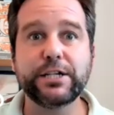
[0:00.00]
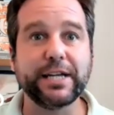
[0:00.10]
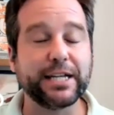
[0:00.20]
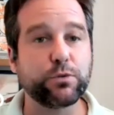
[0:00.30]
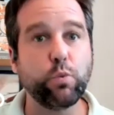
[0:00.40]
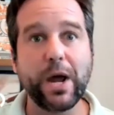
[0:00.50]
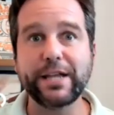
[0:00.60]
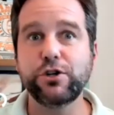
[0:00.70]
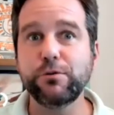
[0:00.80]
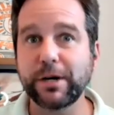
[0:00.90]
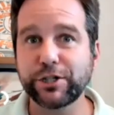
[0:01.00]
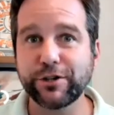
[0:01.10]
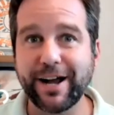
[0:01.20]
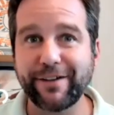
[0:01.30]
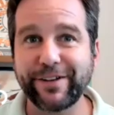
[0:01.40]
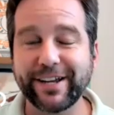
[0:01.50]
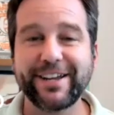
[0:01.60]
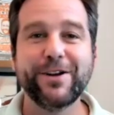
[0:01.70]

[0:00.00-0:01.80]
that gets way too much traffic,